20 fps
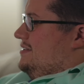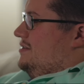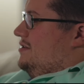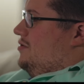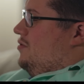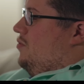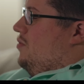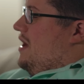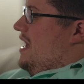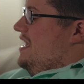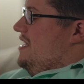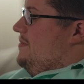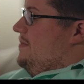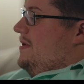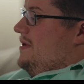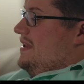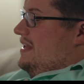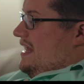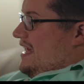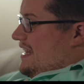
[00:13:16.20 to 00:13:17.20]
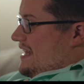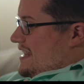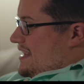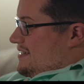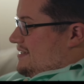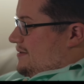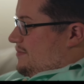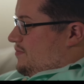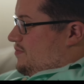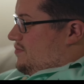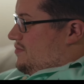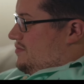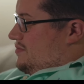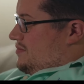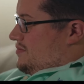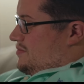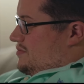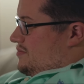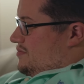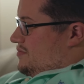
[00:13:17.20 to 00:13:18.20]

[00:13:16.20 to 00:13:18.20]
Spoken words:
he knows me better than anybody